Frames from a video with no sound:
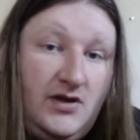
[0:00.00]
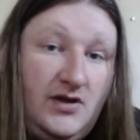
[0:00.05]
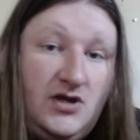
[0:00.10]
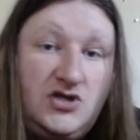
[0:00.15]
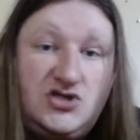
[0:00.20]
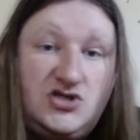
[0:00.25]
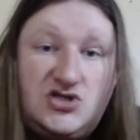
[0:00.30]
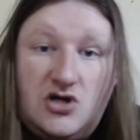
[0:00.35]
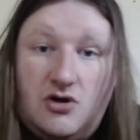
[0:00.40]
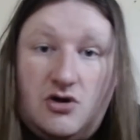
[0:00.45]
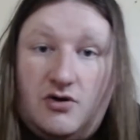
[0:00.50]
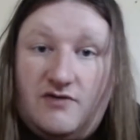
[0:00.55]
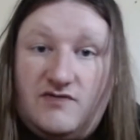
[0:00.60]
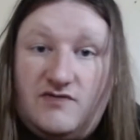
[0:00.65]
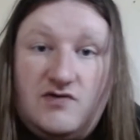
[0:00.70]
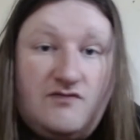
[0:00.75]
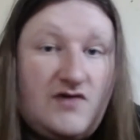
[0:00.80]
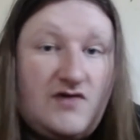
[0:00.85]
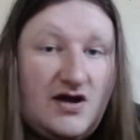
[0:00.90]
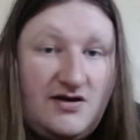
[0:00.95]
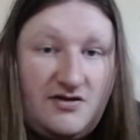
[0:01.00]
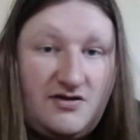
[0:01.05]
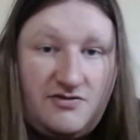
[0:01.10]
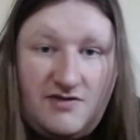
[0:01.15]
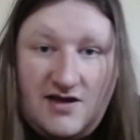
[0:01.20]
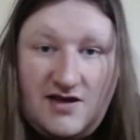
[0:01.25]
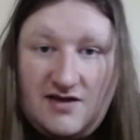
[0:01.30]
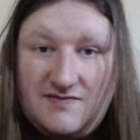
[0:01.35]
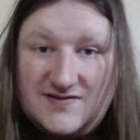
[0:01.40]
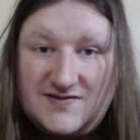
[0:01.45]
So if you've got a
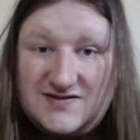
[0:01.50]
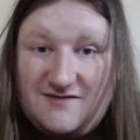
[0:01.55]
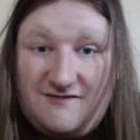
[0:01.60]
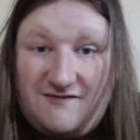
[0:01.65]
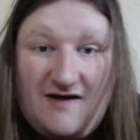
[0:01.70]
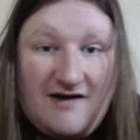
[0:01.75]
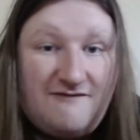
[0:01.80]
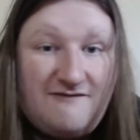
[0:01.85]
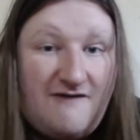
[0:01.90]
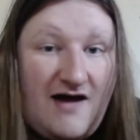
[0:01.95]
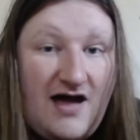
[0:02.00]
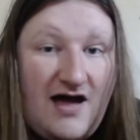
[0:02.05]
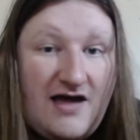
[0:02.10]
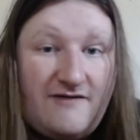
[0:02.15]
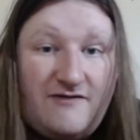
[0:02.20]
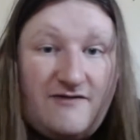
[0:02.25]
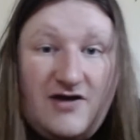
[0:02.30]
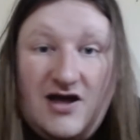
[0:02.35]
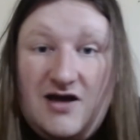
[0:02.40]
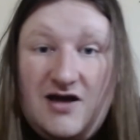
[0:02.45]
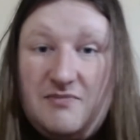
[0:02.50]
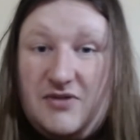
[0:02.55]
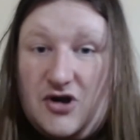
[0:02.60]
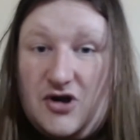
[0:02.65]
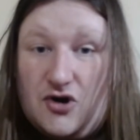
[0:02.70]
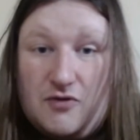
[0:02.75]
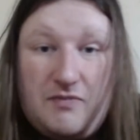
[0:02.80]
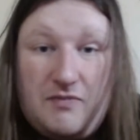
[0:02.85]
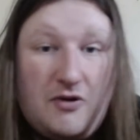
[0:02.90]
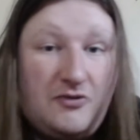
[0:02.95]
thing that's a 5/5, but your
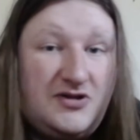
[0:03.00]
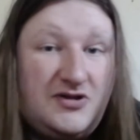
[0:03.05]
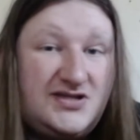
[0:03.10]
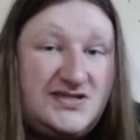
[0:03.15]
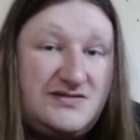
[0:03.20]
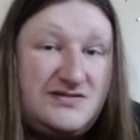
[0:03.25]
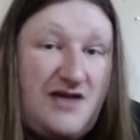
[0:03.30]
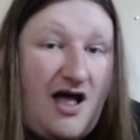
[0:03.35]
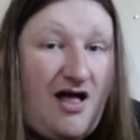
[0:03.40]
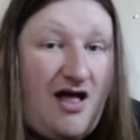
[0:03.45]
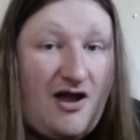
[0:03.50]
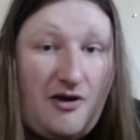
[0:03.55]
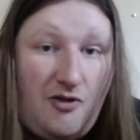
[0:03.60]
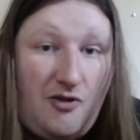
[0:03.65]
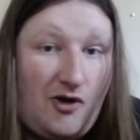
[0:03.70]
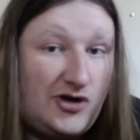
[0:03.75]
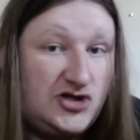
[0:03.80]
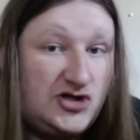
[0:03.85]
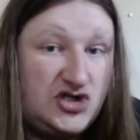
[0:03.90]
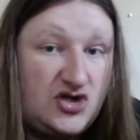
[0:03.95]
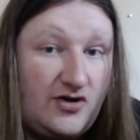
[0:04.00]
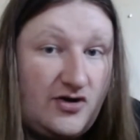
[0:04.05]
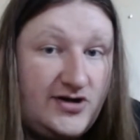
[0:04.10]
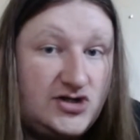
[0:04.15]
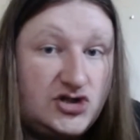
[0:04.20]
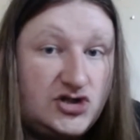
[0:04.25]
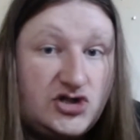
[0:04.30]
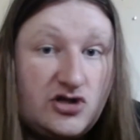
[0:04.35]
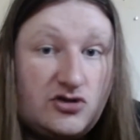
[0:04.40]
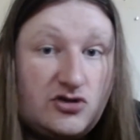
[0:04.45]
opponent's largest creature
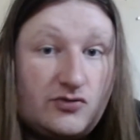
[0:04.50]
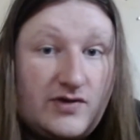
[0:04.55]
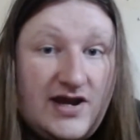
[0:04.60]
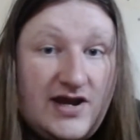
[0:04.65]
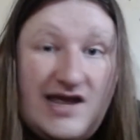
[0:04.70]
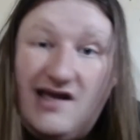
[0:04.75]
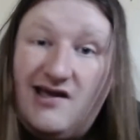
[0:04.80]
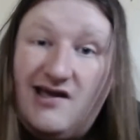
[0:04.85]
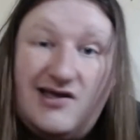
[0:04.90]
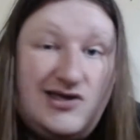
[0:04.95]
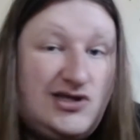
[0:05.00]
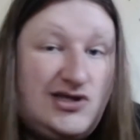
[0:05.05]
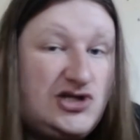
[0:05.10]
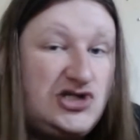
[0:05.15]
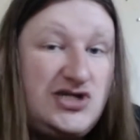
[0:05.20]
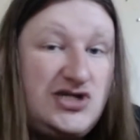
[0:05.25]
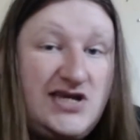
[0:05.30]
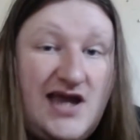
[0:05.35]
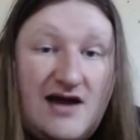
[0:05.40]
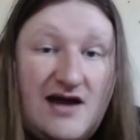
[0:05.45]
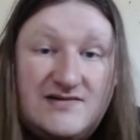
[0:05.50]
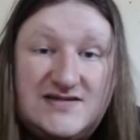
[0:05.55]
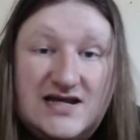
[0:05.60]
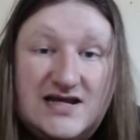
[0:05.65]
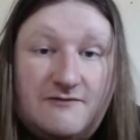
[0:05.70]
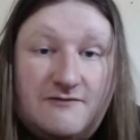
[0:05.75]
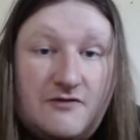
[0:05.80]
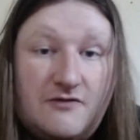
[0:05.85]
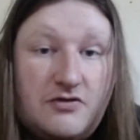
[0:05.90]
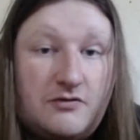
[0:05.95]
is a 3, you just down take
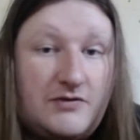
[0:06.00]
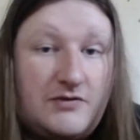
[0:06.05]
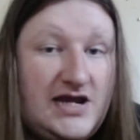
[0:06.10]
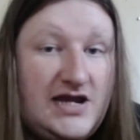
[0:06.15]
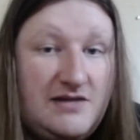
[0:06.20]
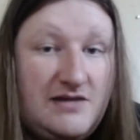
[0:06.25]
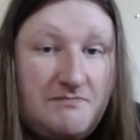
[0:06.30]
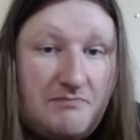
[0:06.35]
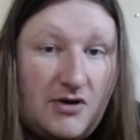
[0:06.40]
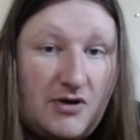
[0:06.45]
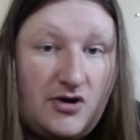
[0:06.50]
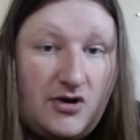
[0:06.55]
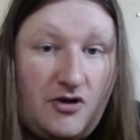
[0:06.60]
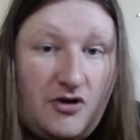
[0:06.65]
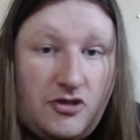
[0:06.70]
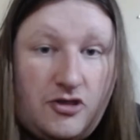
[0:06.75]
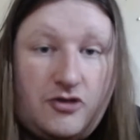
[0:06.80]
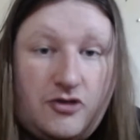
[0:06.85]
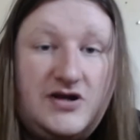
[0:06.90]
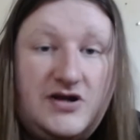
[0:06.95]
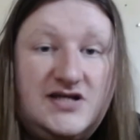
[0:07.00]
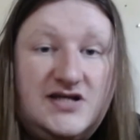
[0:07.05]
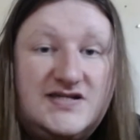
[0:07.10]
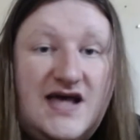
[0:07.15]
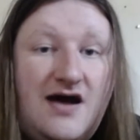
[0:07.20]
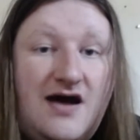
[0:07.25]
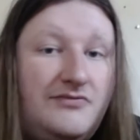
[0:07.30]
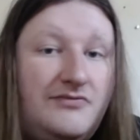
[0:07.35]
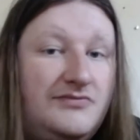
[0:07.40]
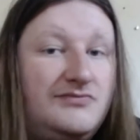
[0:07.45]
for 3, burn all the 3s
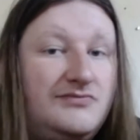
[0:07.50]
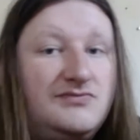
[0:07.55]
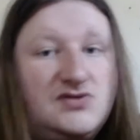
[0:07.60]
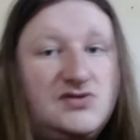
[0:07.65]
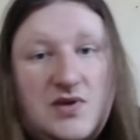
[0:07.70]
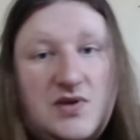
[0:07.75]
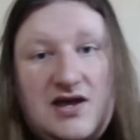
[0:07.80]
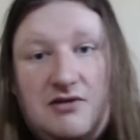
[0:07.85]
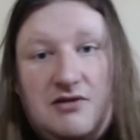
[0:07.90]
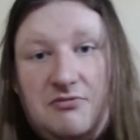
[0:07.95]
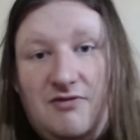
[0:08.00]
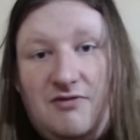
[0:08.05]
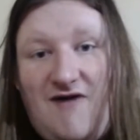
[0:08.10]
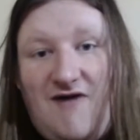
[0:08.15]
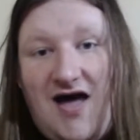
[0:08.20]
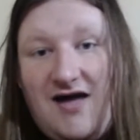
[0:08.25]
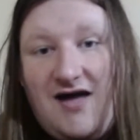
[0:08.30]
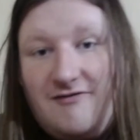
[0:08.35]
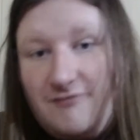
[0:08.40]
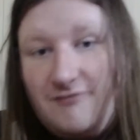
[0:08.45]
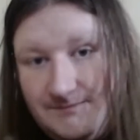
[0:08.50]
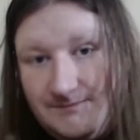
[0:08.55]
out, and swing him with the 5.